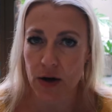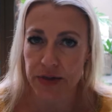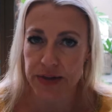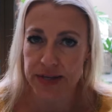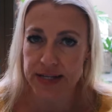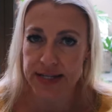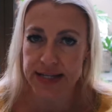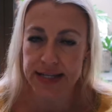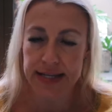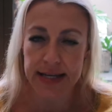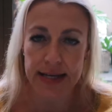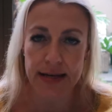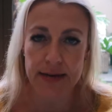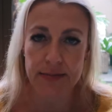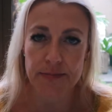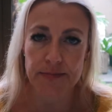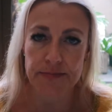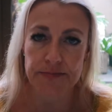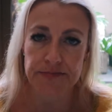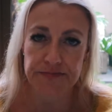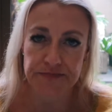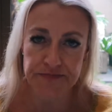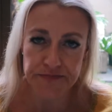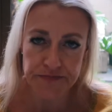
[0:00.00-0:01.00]
on the
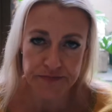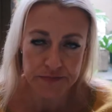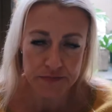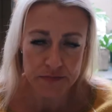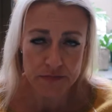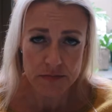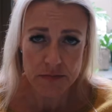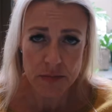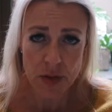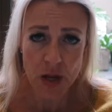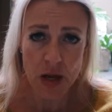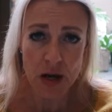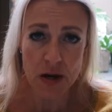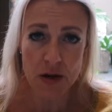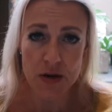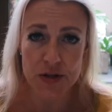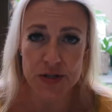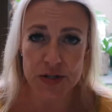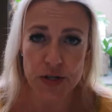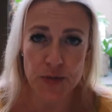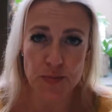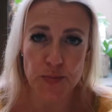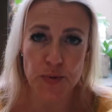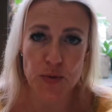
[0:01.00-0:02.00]
seam,
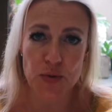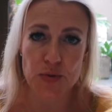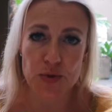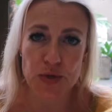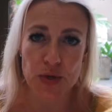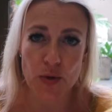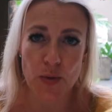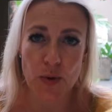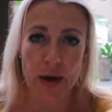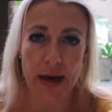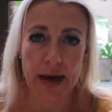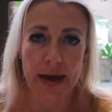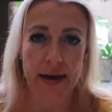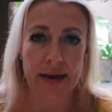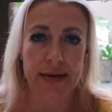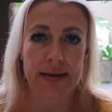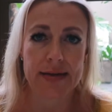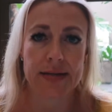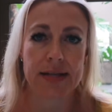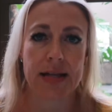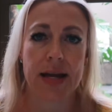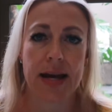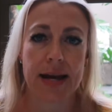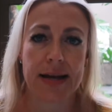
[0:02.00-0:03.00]
because it pulls away
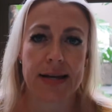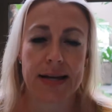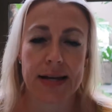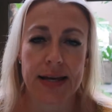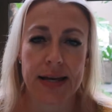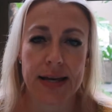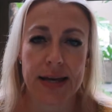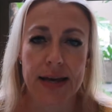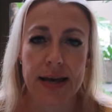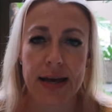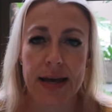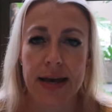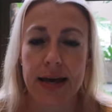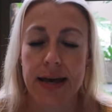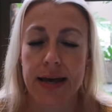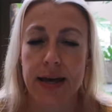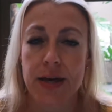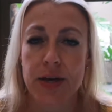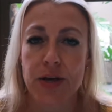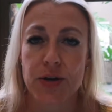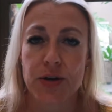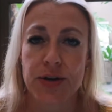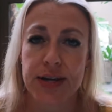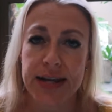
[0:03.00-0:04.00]
slightly,
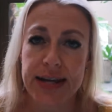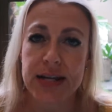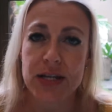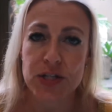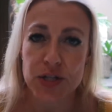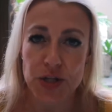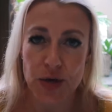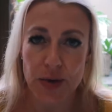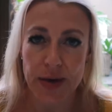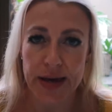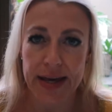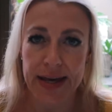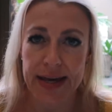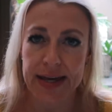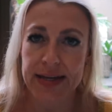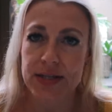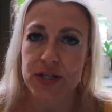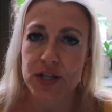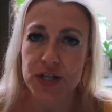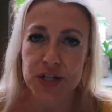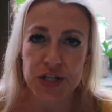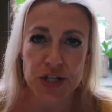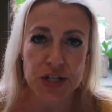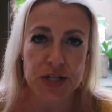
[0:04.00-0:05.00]
you need a sewing
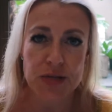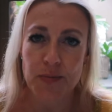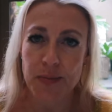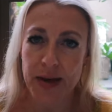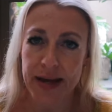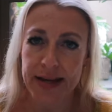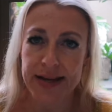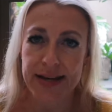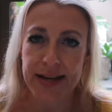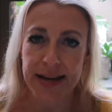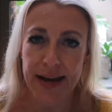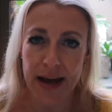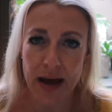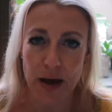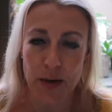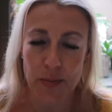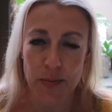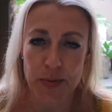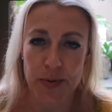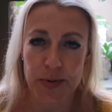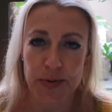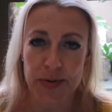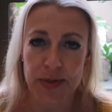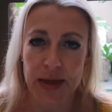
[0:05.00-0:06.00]
kit to just mend it
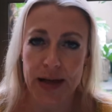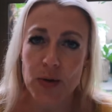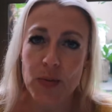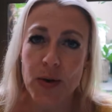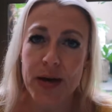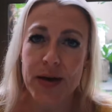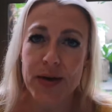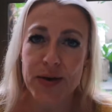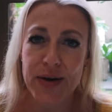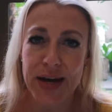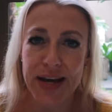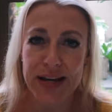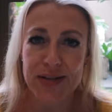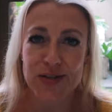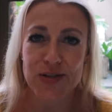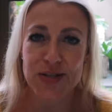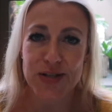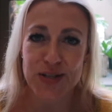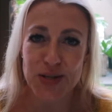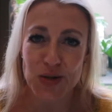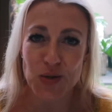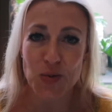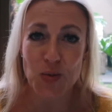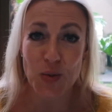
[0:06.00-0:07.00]
up. That way you get to
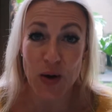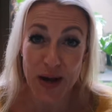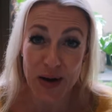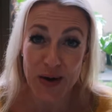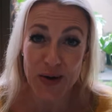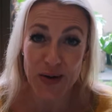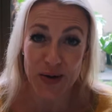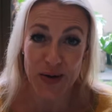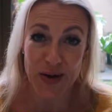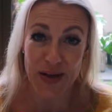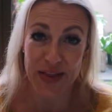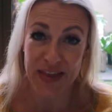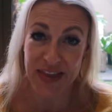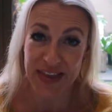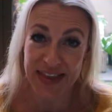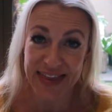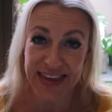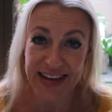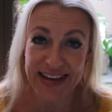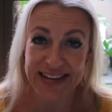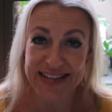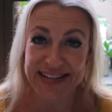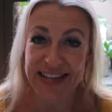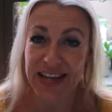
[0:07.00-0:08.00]
still wear the
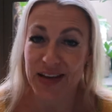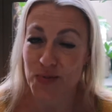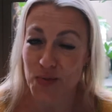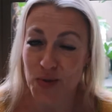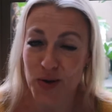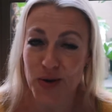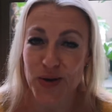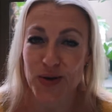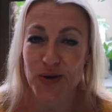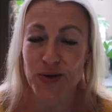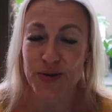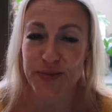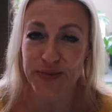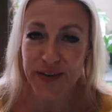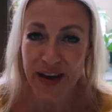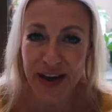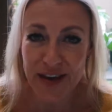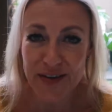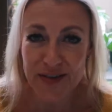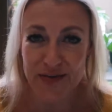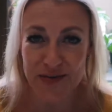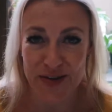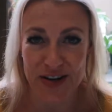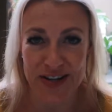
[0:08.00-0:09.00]
things that were your
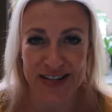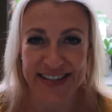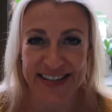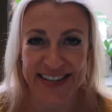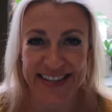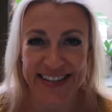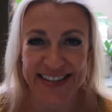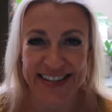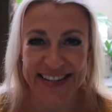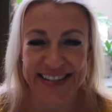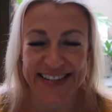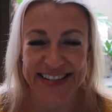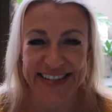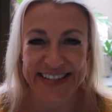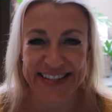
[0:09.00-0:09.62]
favorites.